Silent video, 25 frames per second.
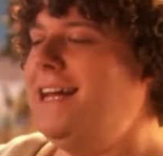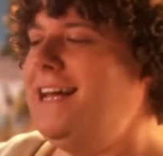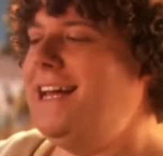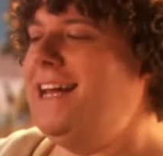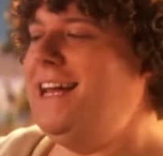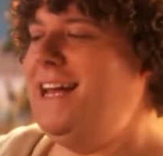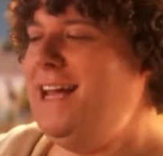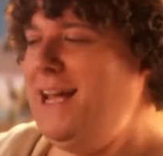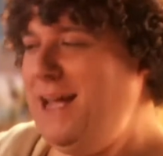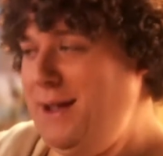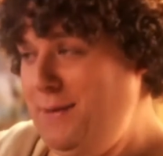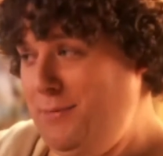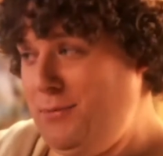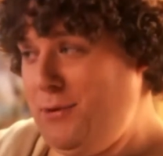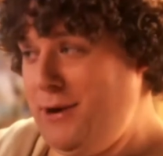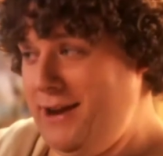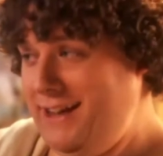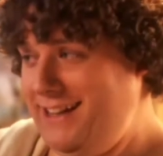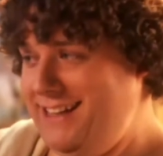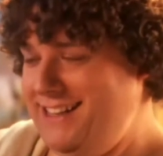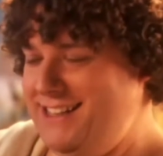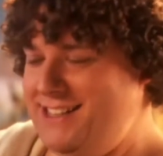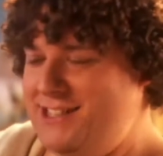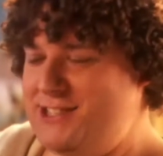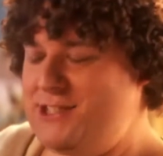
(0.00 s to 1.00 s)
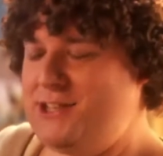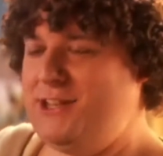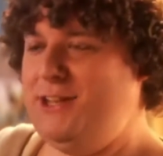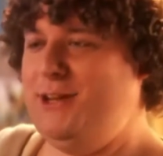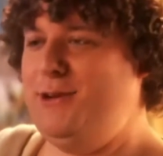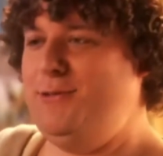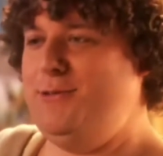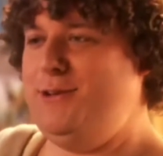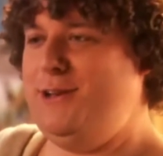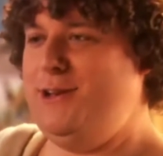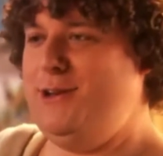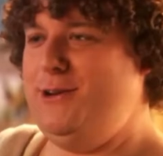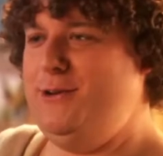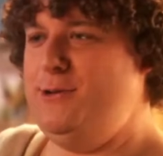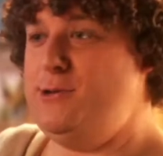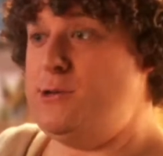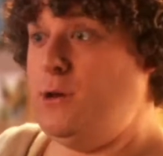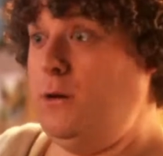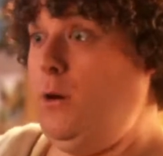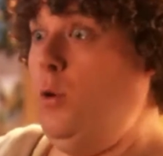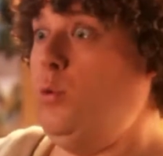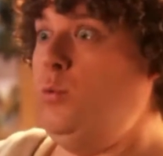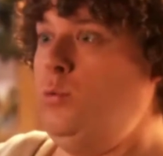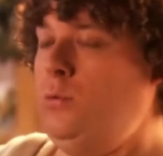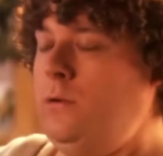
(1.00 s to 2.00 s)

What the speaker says: He brings you news.